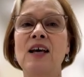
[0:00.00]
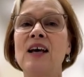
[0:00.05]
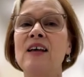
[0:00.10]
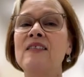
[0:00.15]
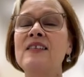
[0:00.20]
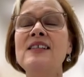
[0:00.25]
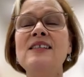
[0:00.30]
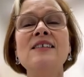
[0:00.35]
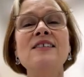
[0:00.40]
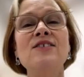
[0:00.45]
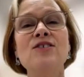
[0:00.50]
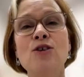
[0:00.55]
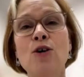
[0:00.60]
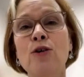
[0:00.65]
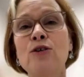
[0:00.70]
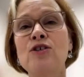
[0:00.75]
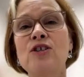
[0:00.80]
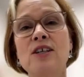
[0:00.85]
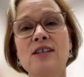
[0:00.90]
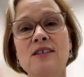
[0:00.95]
This is
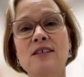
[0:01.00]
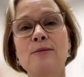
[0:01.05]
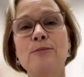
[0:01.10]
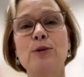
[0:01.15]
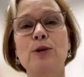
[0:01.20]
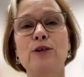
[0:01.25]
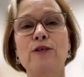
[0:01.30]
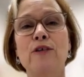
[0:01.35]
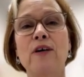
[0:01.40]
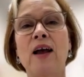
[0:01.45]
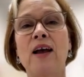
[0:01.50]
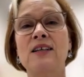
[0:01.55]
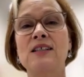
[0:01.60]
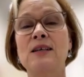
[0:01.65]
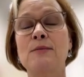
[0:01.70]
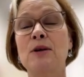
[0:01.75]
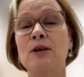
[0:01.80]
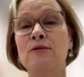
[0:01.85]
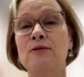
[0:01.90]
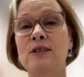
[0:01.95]
not just a book for
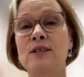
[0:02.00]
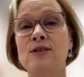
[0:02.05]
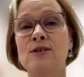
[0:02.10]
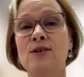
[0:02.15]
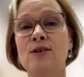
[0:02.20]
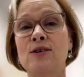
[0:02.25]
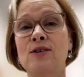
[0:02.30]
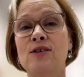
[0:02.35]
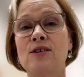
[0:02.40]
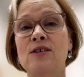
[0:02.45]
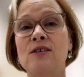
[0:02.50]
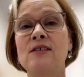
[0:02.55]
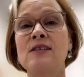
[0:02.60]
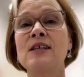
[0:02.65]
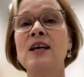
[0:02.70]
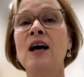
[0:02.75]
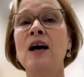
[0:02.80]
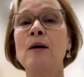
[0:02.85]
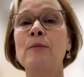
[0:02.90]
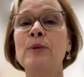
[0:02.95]
academic researchers,
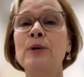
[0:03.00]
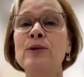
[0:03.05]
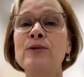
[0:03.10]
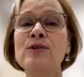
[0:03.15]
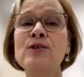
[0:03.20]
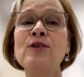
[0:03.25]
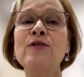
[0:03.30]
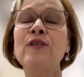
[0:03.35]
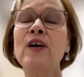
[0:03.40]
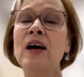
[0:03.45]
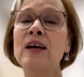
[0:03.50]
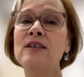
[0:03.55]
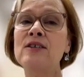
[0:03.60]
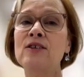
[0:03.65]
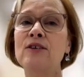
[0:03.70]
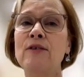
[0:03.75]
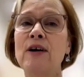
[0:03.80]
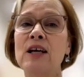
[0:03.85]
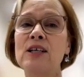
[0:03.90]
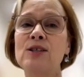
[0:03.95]
but also for
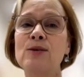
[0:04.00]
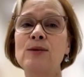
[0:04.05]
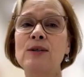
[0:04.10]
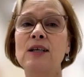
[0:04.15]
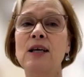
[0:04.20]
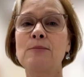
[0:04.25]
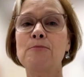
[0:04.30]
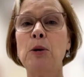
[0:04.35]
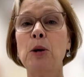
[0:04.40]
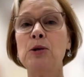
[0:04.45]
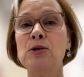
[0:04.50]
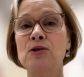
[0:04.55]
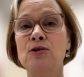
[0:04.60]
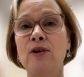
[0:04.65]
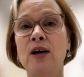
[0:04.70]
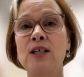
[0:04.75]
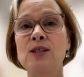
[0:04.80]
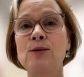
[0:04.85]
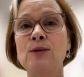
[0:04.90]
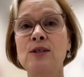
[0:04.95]
undergraduate and
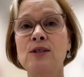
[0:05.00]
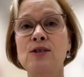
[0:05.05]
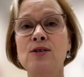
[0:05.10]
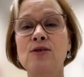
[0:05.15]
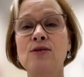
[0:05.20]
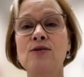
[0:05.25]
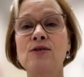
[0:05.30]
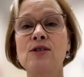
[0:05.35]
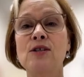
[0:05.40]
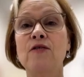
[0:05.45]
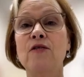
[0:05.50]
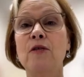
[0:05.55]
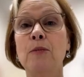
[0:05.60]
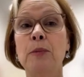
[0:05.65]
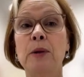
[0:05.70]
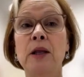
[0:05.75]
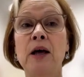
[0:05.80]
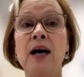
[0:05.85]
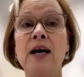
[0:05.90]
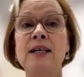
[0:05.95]
postgraduate students of
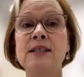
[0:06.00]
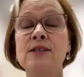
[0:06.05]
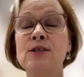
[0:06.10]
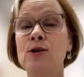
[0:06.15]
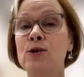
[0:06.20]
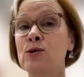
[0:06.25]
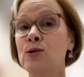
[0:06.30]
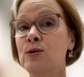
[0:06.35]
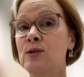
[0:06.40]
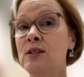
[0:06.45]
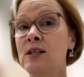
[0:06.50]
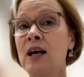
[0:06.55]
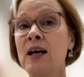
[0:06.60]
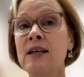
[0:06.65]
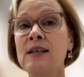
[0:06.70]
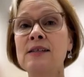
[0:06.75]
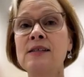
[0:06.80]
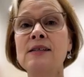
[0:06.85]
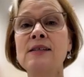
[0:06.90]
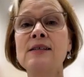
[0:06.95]
applied social
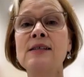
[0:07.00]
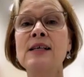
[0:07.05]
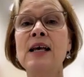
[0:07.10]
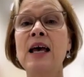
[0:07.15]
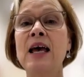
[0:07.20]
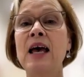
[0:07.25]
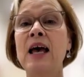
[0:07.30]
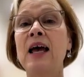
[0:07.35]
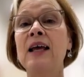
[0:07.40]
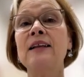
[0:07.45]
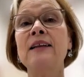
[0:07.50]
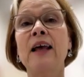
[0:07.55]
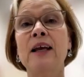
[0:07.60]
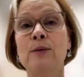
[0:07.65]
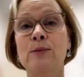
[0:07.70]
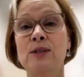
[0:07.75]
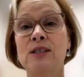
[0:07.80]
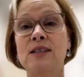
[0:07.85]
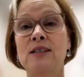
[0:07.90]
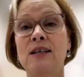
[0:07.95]
sciences and
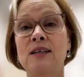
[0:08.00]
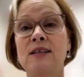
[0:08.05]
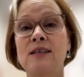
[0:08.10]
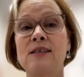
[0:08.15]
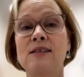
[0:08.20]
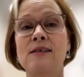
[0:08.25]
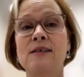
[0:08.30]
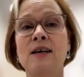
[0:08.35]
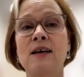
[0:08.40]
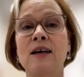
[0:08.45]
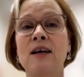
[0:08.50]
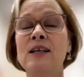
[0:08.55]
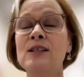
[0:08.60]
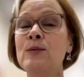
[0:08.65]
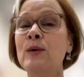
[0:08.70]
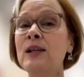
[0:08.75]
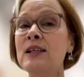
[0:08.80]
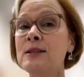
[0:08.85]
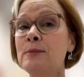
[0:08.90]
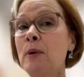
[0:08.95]
language studies, as
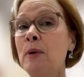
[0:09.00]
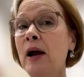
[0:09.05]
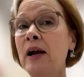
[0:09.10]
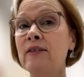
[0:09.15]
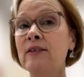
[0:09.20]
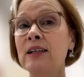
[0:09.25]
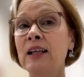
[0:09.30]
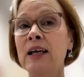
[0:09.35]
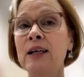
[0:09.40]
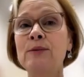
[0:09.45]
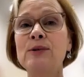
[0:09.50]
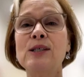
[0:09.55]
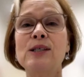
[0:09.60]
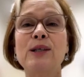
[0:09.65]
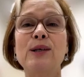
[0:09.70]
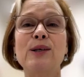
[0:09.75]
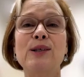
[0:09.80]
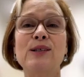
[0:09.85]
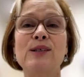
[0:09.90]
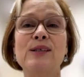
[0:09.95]
well as migrant language
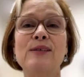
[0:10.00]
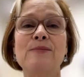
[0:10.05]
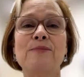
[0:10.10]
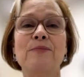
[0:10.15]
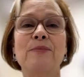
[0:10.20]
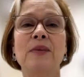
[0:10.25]
learners.